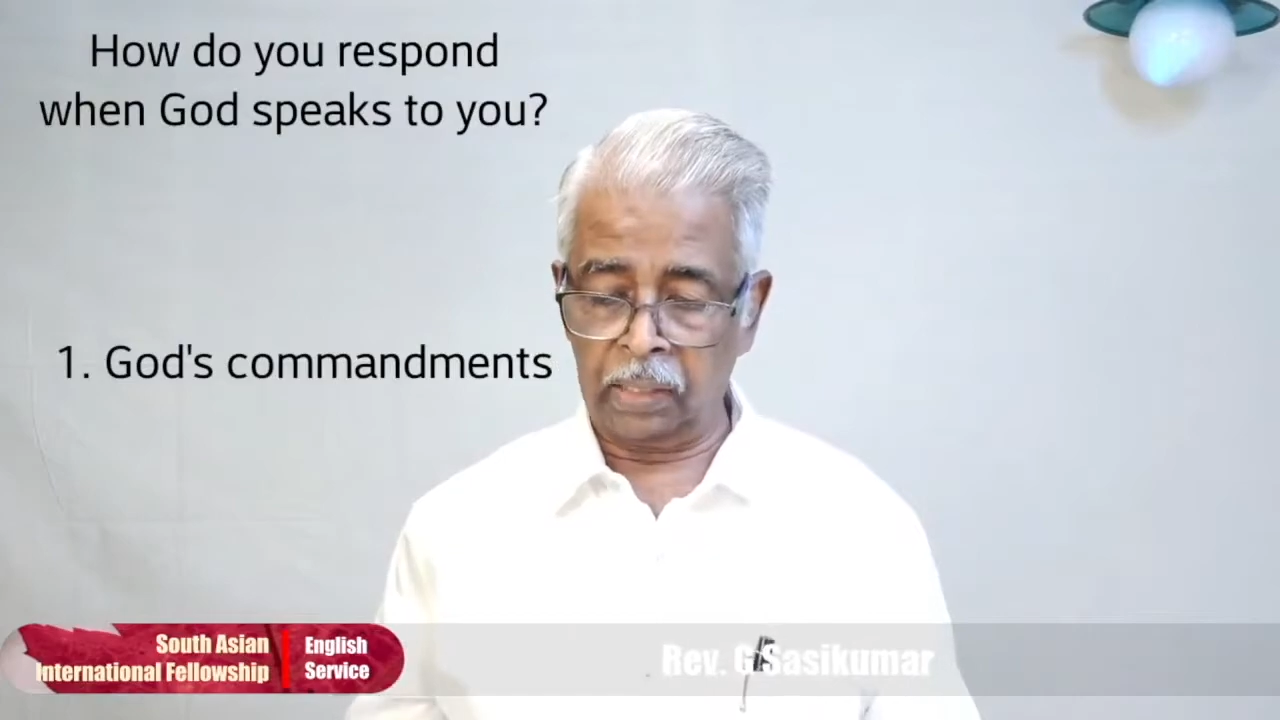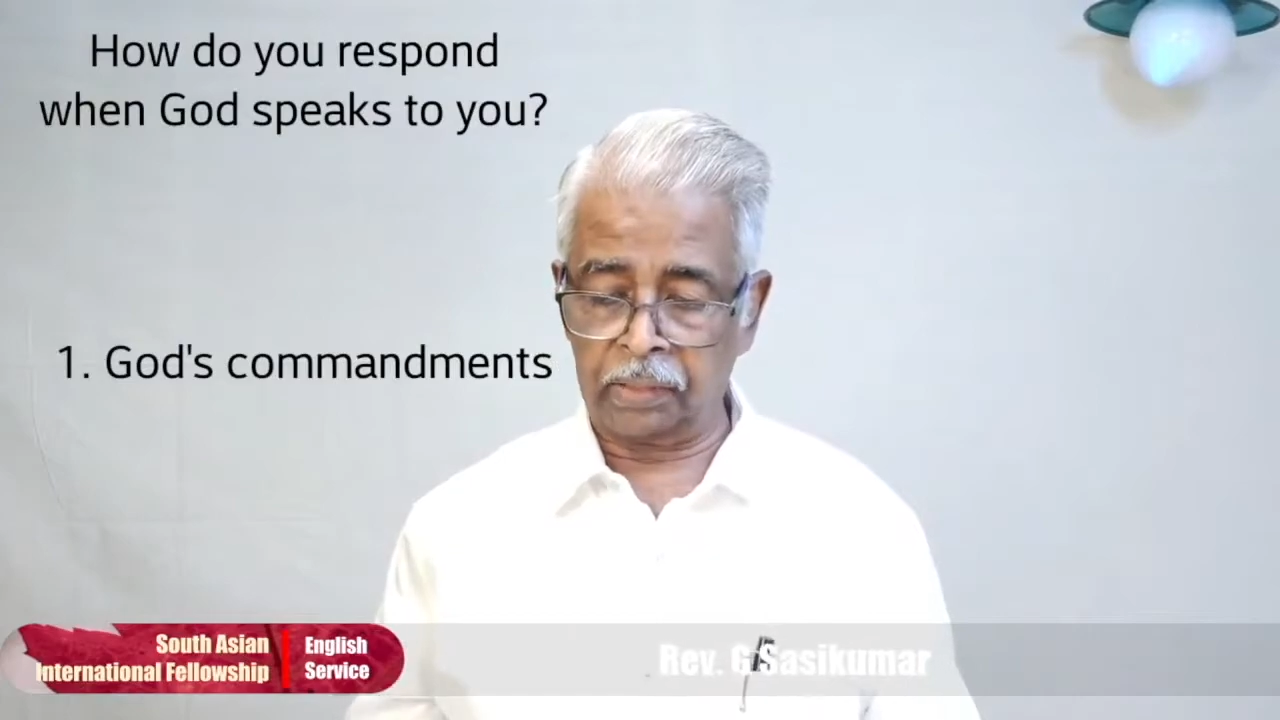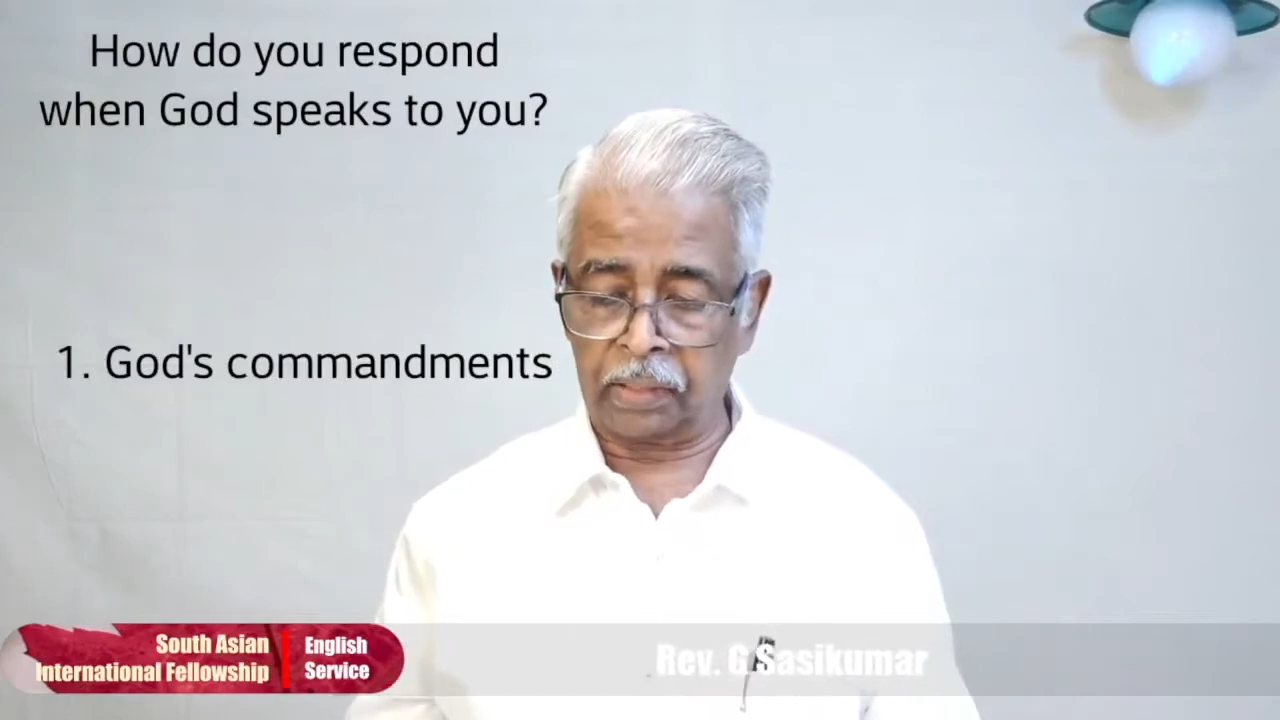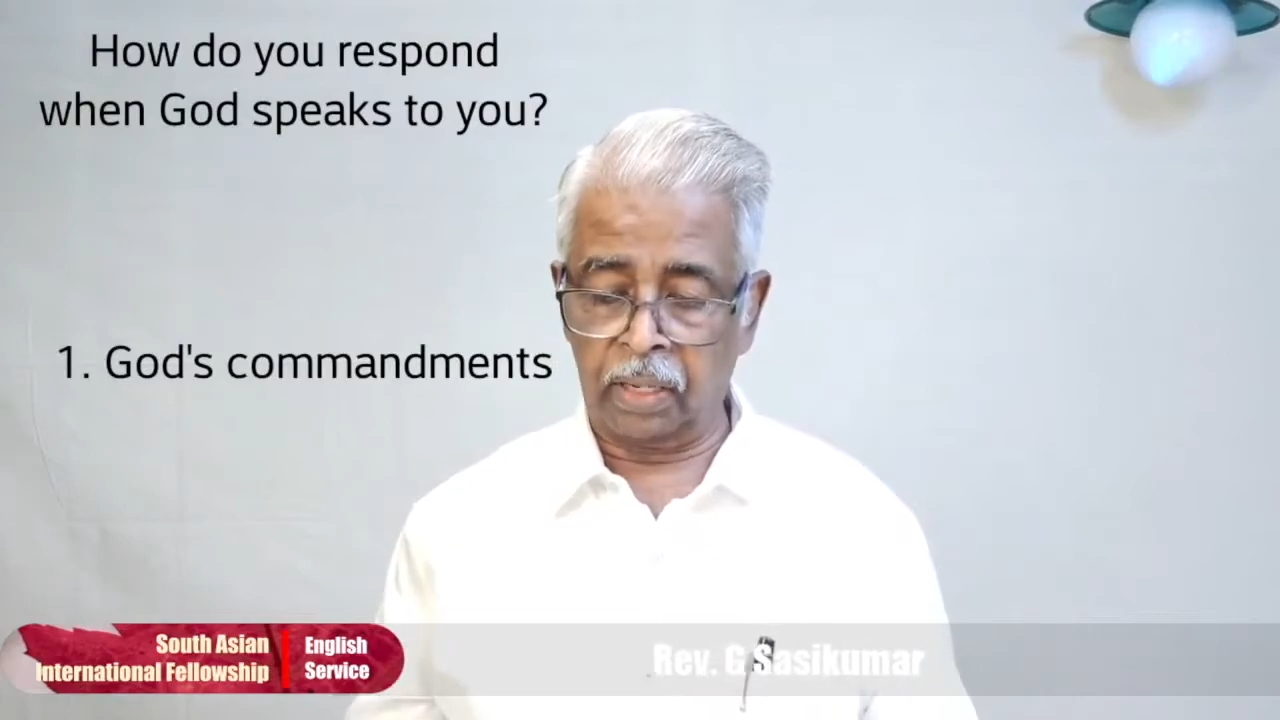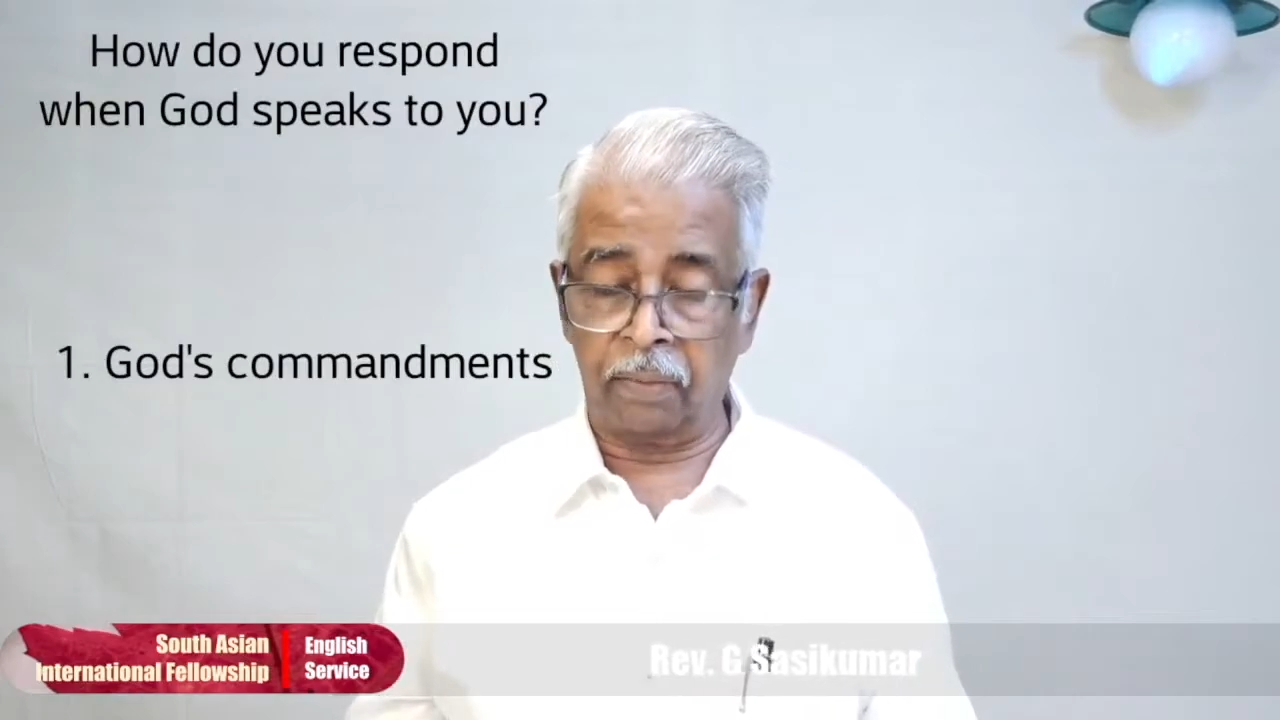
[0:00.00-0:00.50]

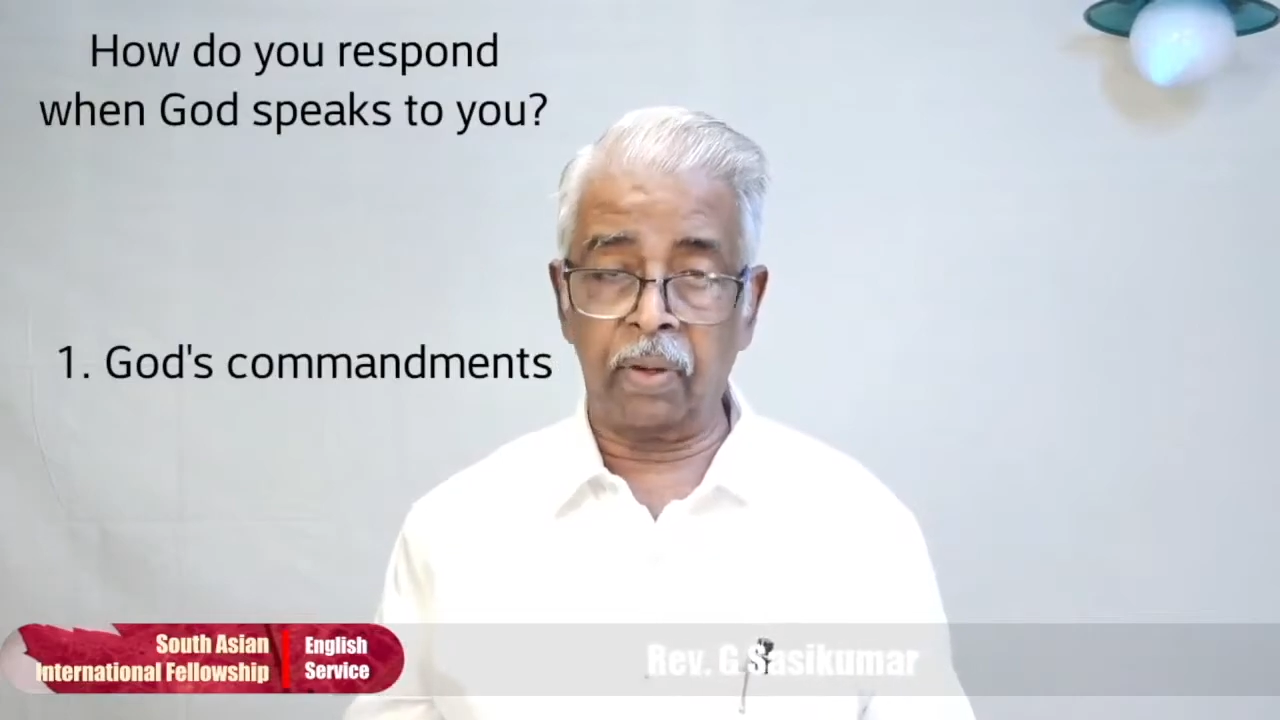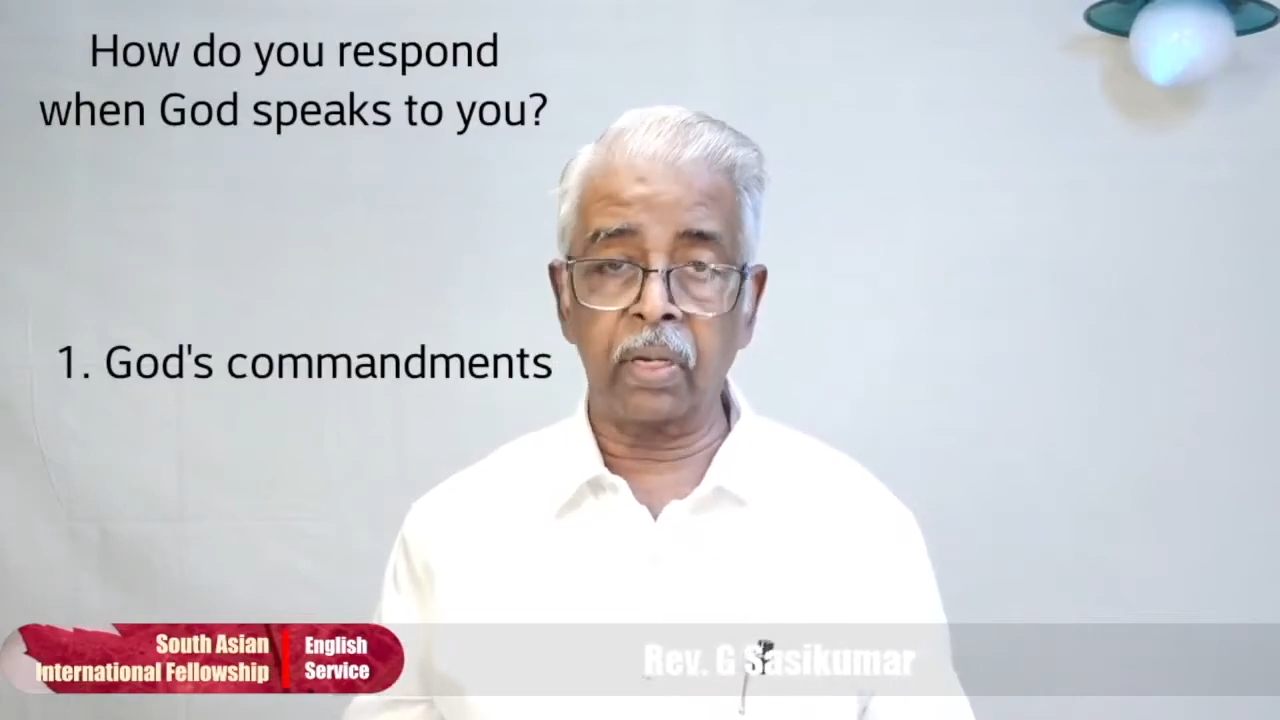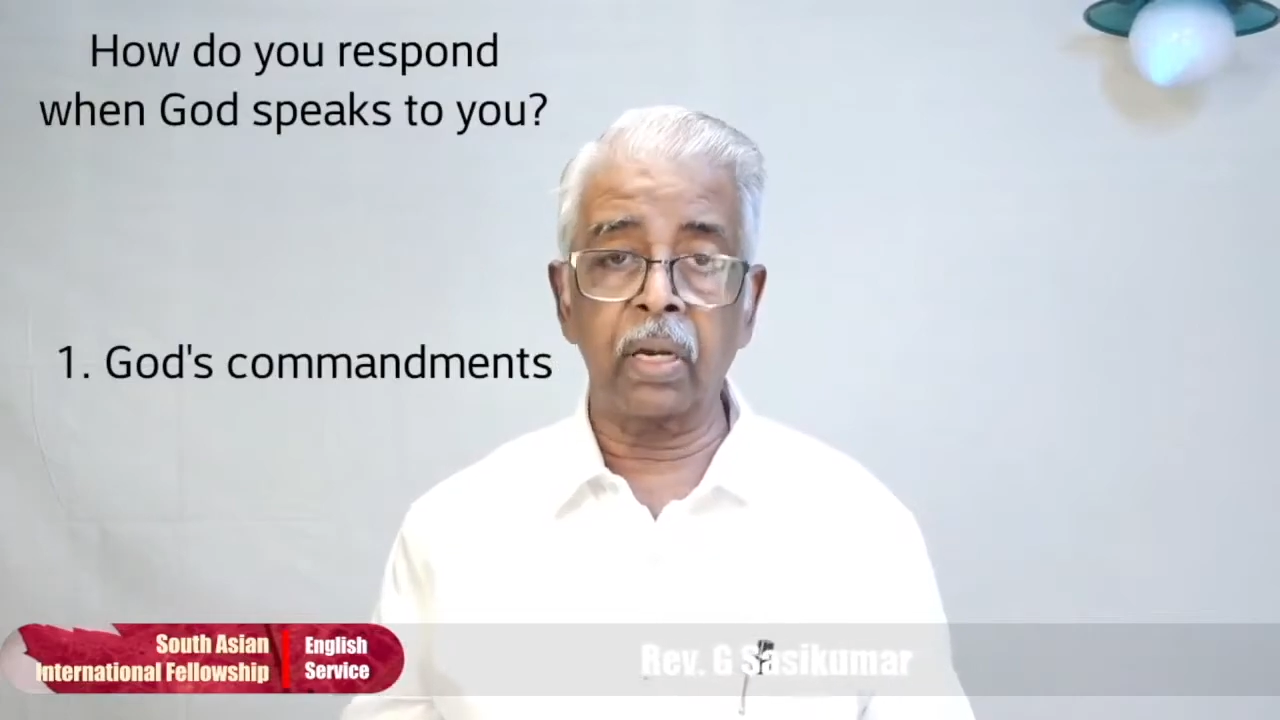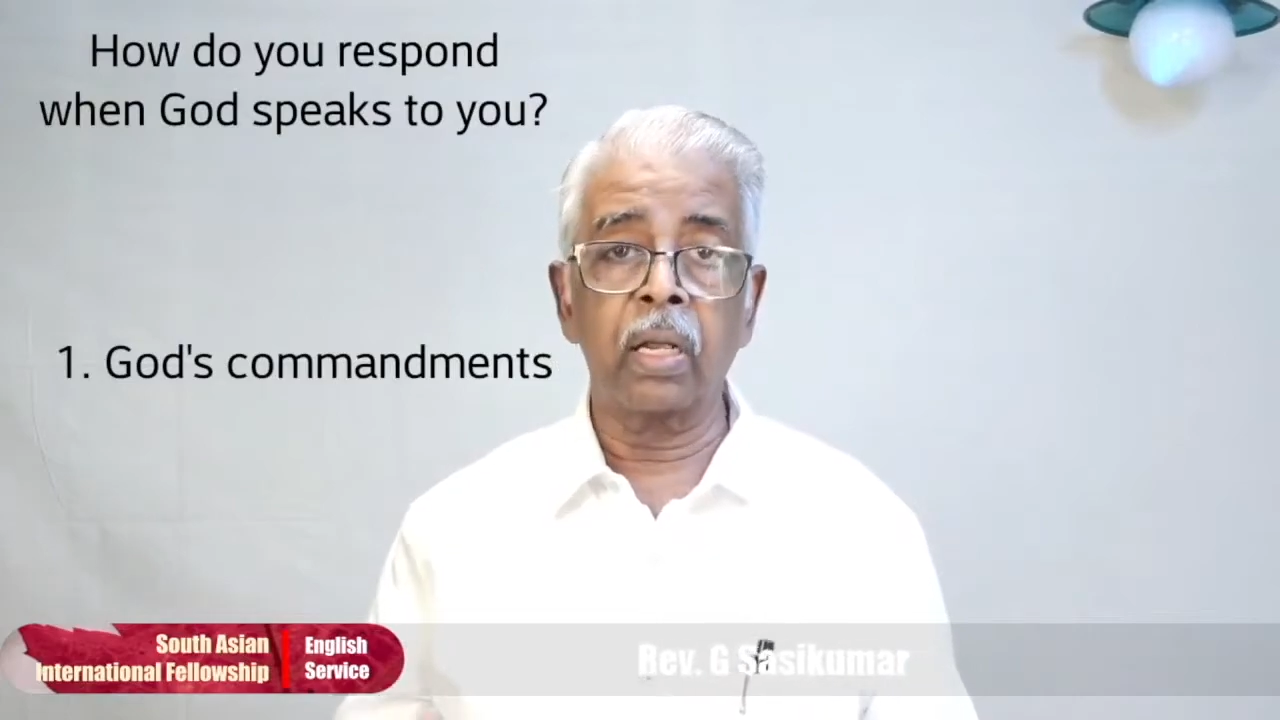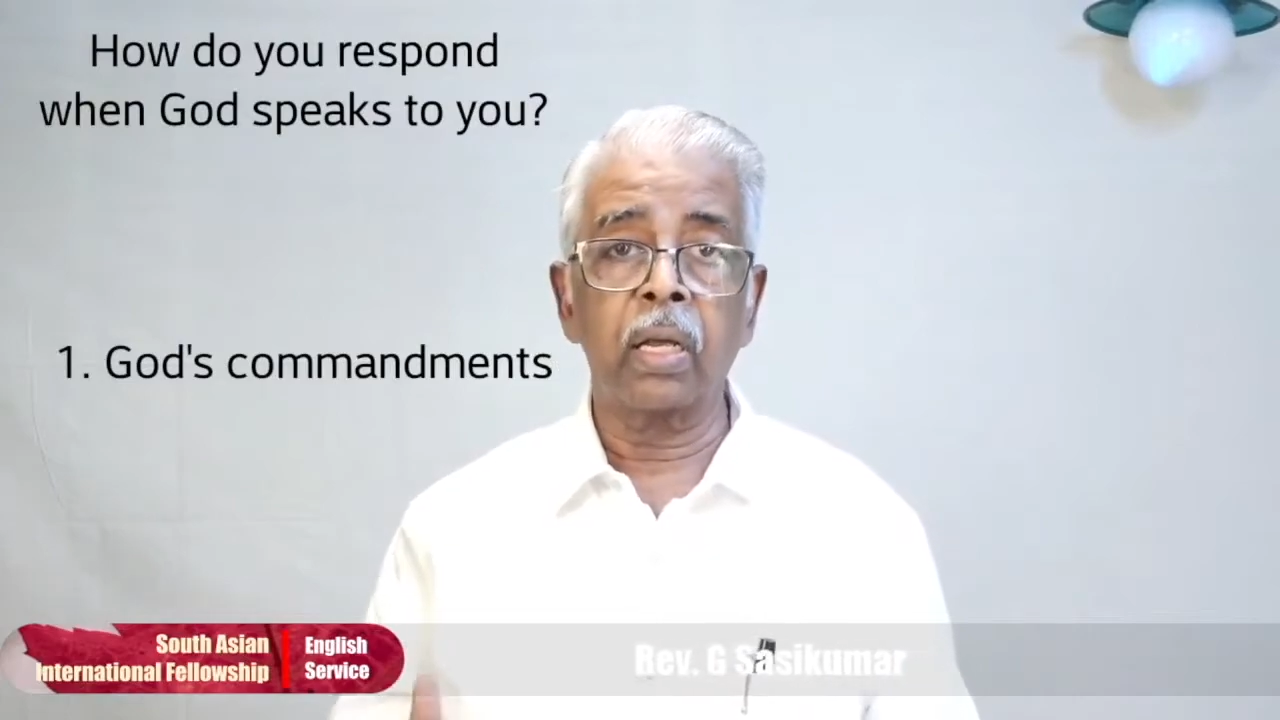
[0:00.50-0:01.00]
has
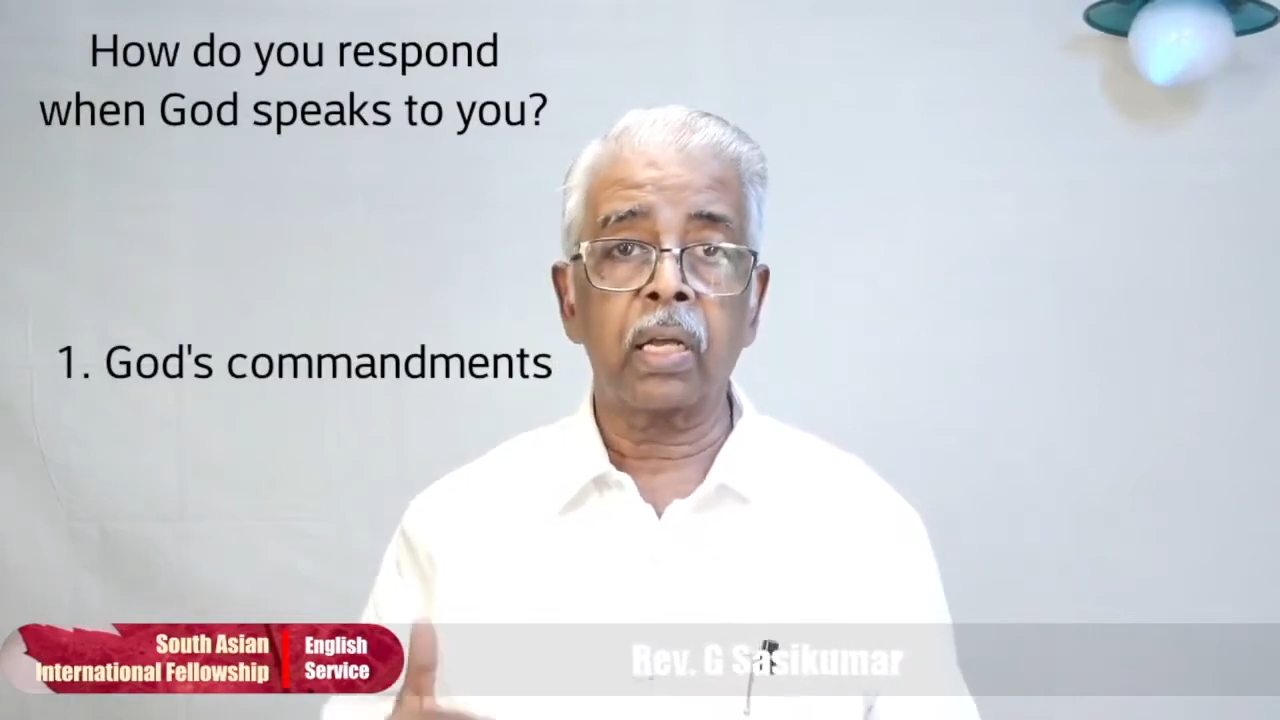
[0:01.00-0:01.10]
given